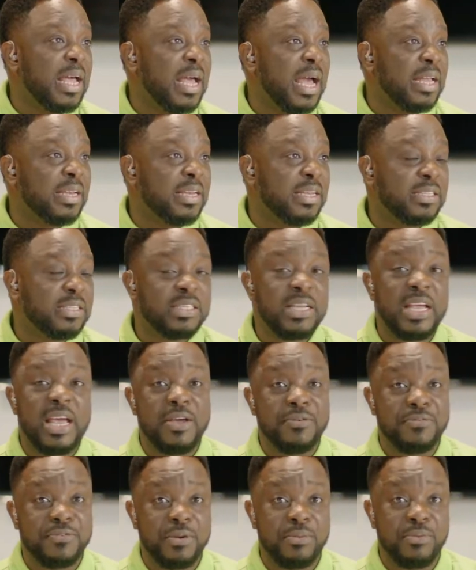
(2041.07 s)

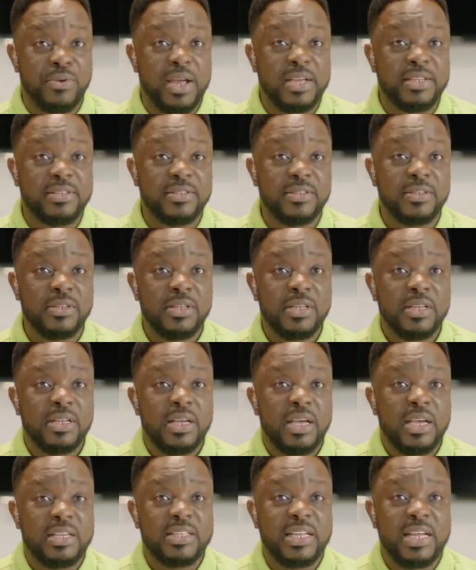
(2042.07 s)
FM, right?
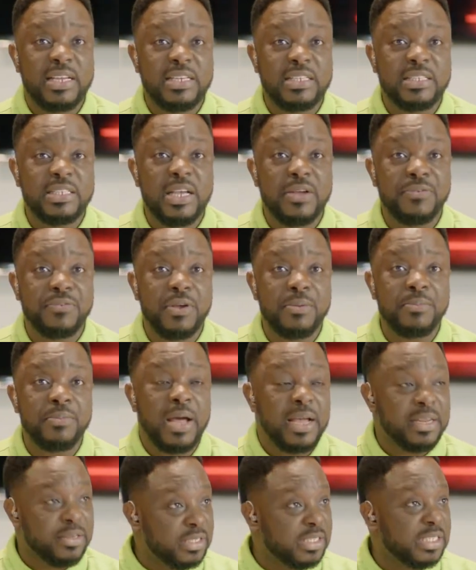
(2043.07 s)
Is that Adeshi FM?
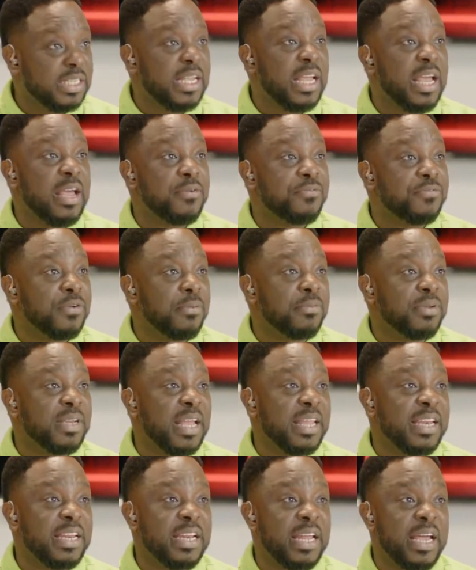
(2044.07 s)
Adeshi FM
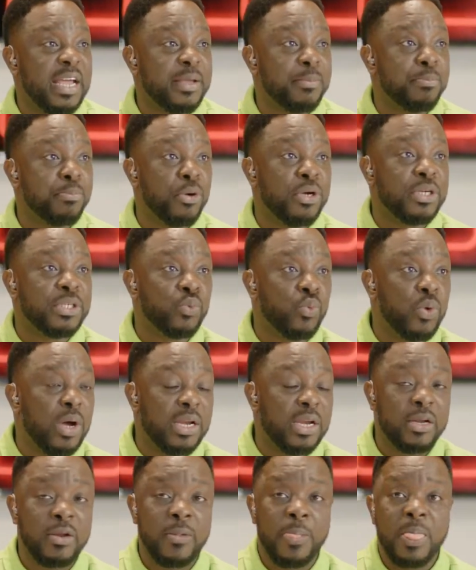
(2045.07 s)

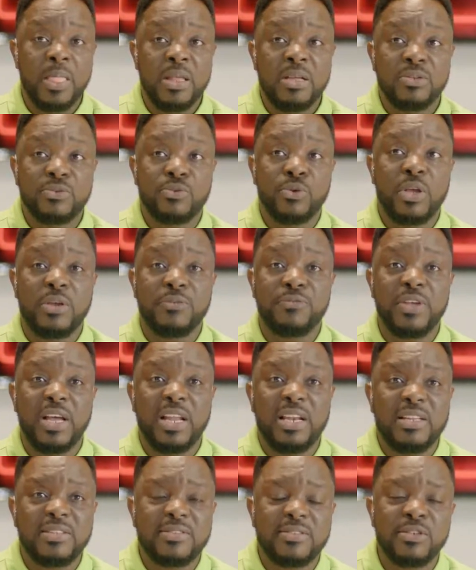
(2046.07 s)
99.1. So if you are
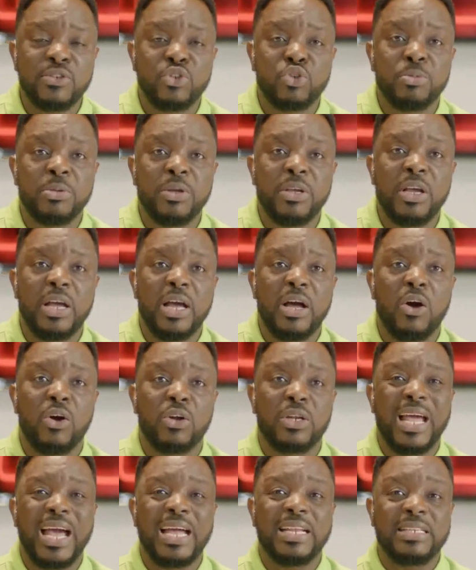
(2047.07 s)
listening to me
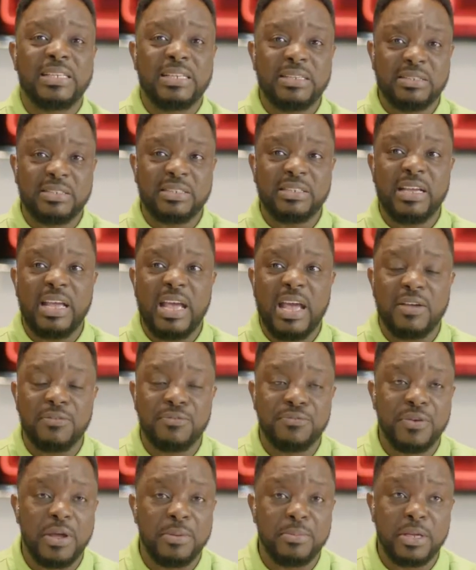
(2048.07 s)
on Adeshi
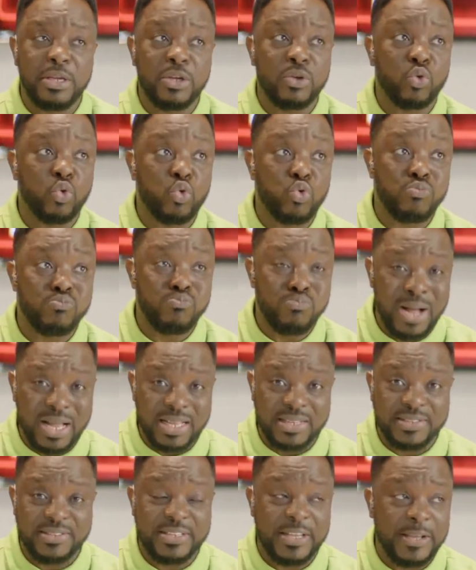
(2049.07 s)
FM in
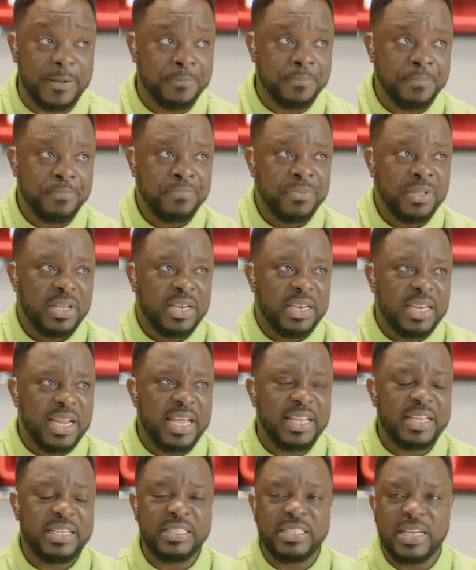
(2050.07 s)
Kumasi
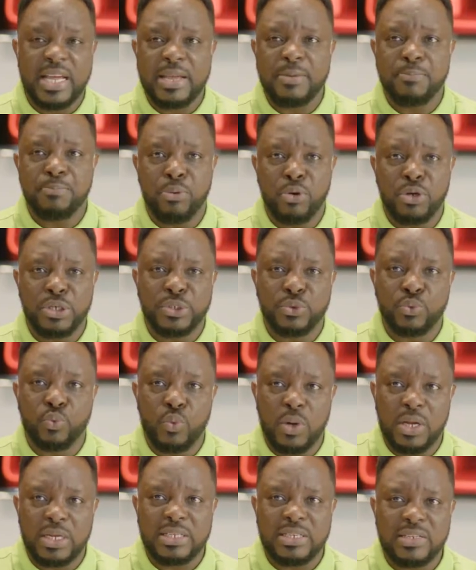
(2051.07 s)

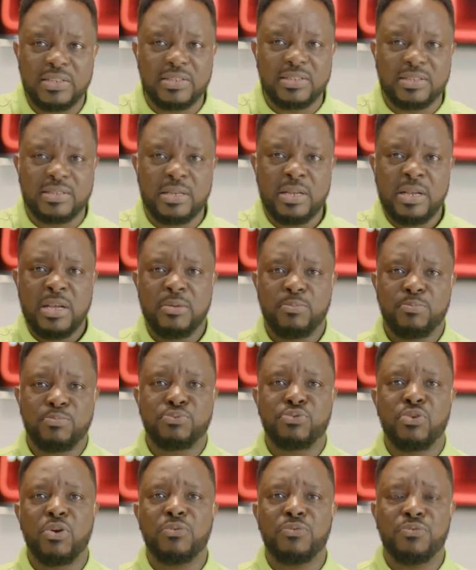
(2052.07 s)
99.1, this
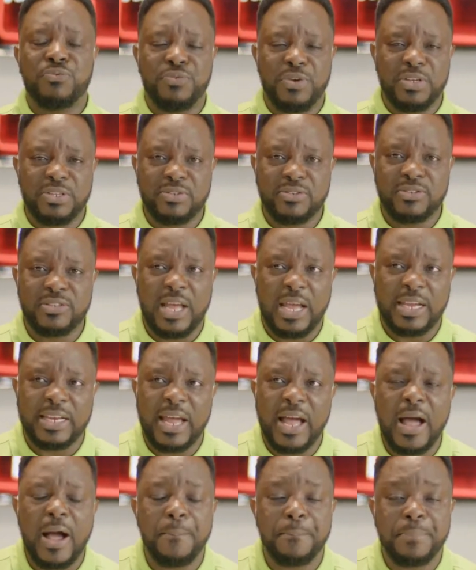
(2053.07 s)
Prophesy that
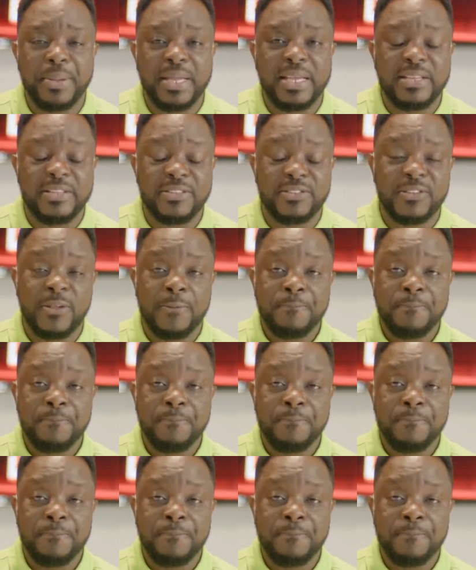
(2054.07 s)
happens